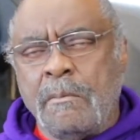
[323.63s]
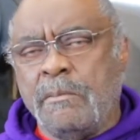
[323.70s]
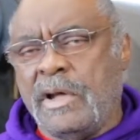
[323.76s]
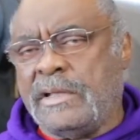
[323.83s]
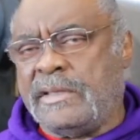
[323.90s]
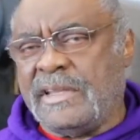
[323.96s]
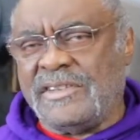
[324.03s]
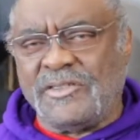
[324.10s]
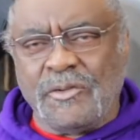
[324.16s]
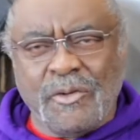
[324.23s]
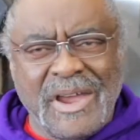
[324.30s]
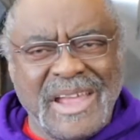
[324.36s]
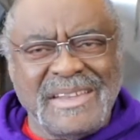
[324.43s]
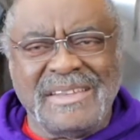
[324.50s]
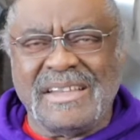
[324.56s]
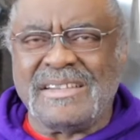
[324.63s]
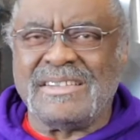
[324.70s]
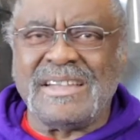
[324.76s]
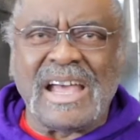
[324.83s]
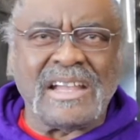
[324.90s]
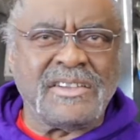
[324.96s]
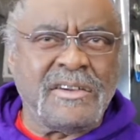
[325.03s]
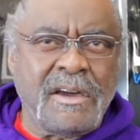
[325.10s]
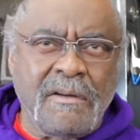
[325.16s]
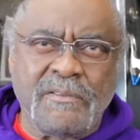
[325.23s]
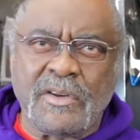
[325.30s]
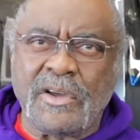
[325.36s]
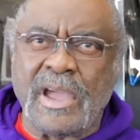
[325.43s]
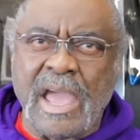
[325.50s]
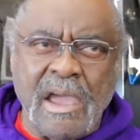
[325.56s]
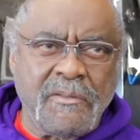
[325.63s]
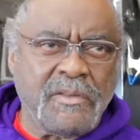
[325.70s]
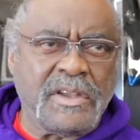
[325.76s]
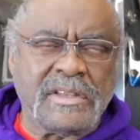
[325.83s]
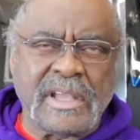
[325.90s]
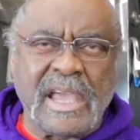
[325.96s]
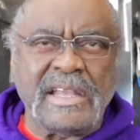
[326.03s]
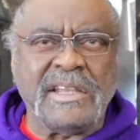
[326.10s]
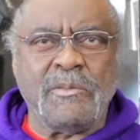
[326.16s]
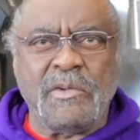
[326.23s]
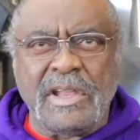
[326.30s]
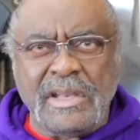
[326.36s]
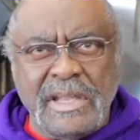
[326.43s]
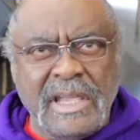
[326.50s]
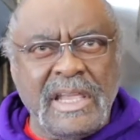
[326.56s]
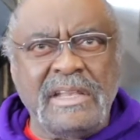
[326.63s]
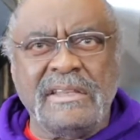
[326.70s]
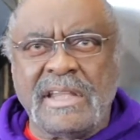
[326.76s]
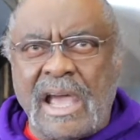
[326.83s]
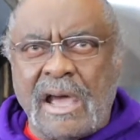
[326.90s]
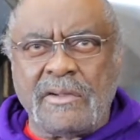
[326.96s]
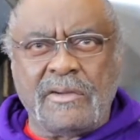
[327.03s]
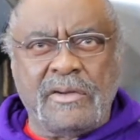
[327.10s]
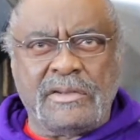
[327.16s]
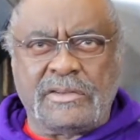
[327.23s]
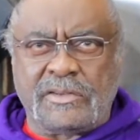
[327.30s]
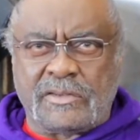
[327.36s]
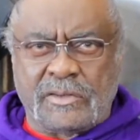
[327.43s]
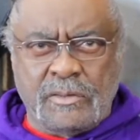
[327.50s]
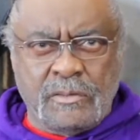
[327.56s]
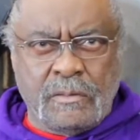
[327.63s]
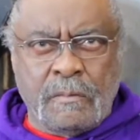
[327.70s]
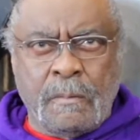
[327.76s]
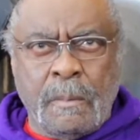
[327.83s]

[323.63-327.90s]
But this grant does not cover everything that we need down here at the school.